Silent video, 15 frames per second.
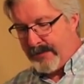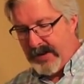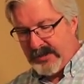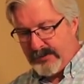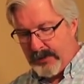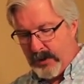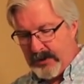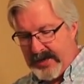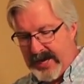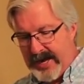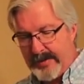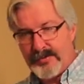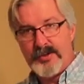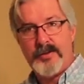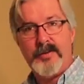Baseball
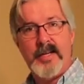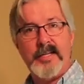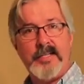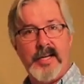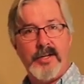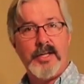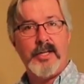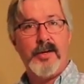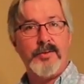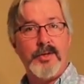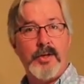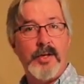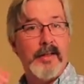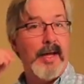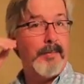caps, they tell you, don't
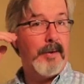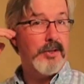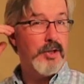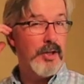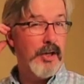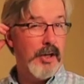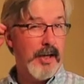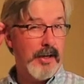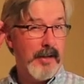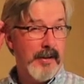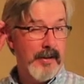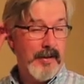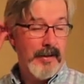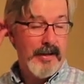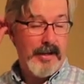do you that much good
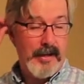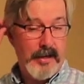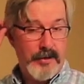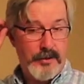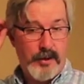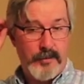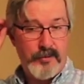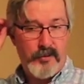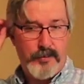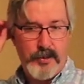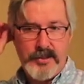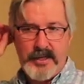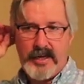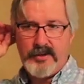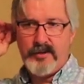in terms of
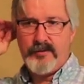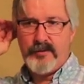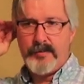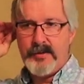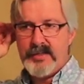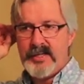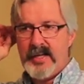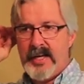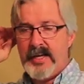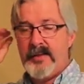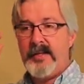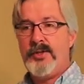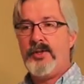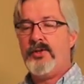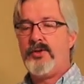protection from the sun, and
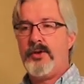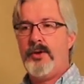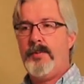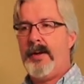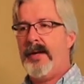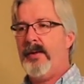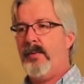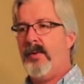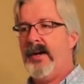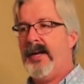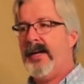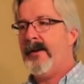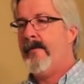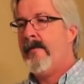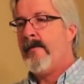this is true, by the
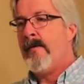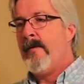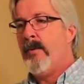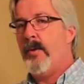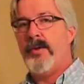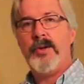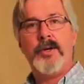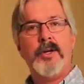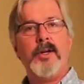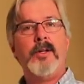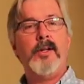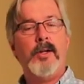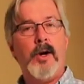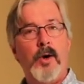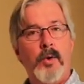way, whether you're in a
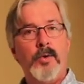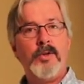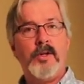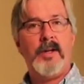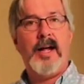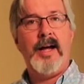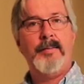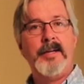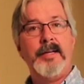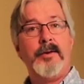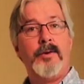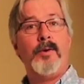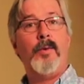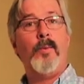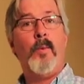cold climate
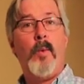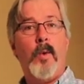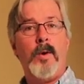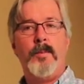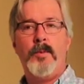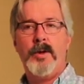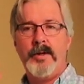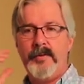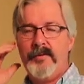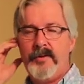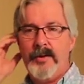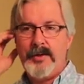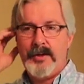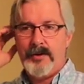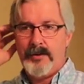or a warm one.
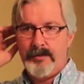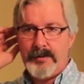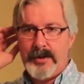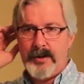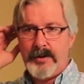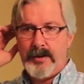So you